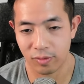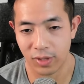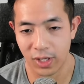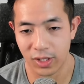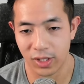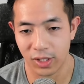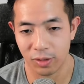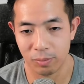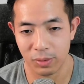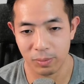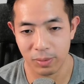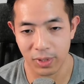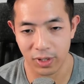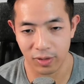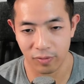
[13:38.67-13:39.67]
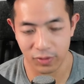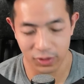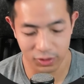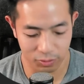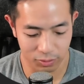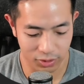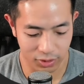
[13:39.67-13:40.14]
I think it'd be better if
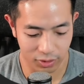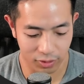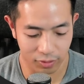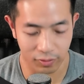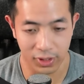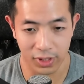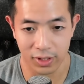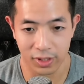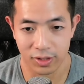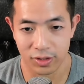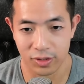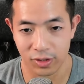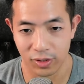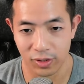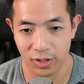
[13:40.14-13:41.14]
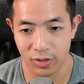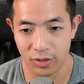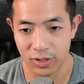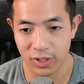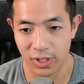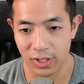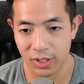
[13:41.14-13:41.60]
this was a 3, so you
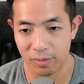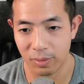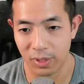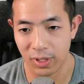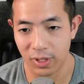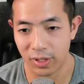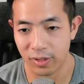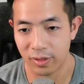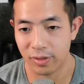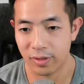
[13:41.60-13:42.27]
understand it better.